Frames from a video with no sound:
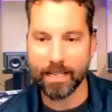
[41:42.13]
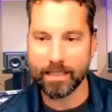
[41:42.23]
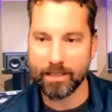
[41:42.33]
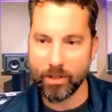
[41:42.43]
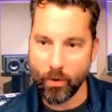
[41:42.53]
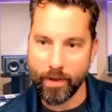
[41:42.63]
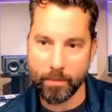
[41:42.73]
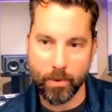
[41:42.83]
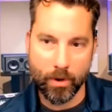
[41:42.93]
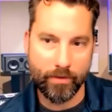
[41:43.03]
and it's
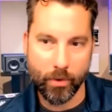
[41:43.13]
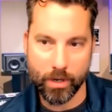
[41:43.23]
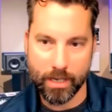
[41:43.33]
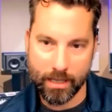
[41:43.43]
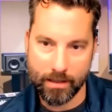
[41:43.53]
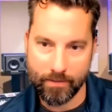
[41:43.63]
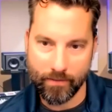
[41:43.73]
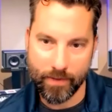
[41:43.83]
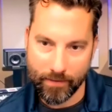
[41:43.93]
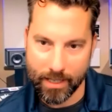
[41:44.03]
November 14th and
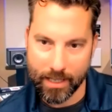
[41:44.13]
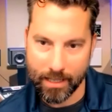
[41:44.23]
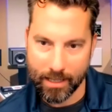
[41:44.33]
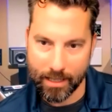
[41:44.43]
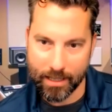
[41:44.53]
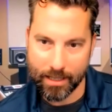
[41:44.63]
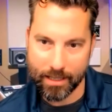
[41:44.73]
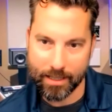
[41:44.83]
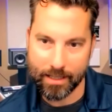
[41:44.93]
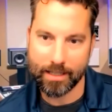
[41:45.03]
15th.
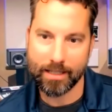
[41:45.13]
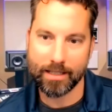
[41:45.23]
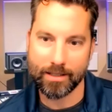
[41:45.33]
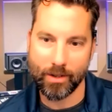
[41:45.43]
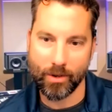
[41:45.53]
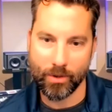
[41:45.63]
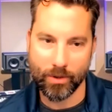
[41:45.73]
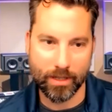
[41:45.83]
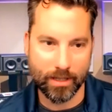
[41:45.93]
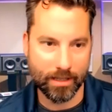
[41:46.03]
Yes.
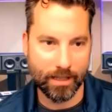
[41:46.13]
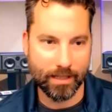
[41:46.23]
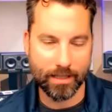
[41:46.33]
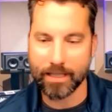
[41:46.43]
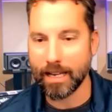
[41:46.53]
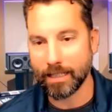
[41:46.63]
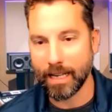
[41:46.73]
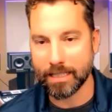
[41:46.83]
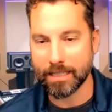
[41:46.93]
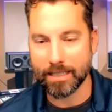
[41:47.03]
So to
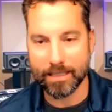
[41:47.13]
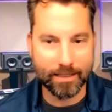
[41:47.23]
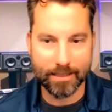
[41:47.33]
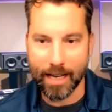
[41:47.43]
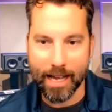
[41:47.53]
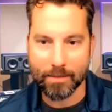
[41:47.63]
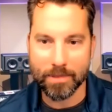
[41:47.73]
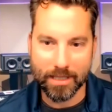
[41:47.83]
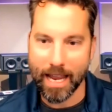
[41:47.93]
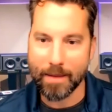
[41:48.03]
not to time
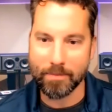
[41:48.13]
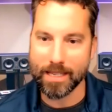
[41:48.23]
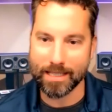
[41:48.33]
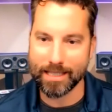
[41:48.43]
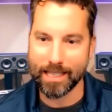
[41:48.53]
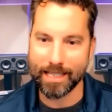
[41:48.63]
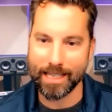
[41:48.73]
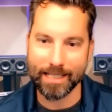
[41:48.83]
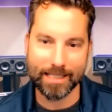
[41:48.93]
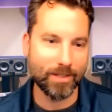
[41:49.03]
stamp this thing.
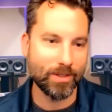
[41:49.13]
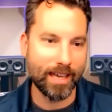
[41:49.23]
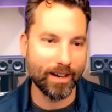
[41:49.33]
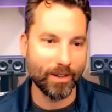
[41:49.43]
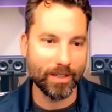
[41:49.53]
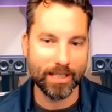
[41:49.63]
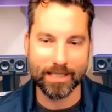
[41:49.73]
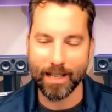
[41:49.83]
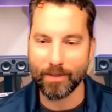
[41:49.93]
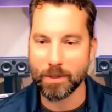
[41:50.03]
You hate to do that on uh,
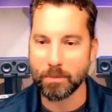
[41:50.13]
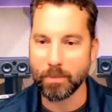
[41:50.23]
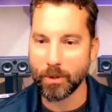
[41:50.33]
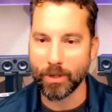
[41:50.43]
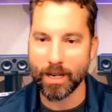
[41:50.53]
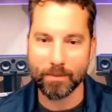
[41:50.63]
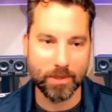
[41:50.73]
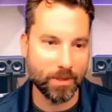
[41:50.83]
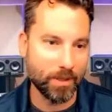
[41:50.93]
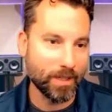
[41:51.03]
television programs
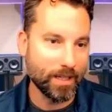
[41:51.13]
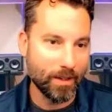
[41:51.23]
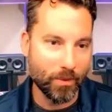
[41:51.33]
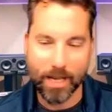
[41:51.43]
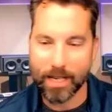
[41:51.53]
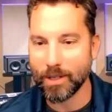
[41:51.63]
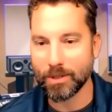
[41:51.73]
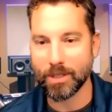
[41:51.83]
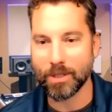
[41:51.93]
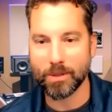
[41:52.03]
or radio
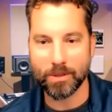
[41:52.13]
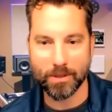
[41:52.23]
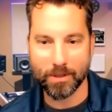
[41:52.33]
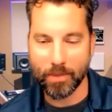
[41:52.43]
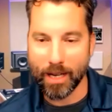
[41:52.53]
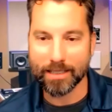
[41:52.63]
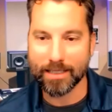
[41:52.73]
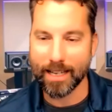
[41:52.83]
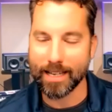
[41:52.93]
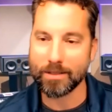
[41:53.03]
shows or
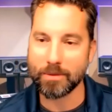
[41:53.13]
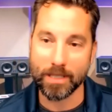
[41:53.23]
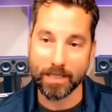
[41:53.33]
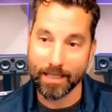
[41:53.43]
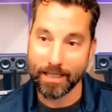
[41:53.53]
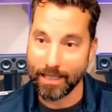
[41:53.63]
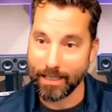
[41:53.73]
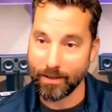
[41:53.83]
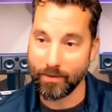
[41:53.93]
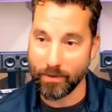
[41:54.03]
podcasts, but it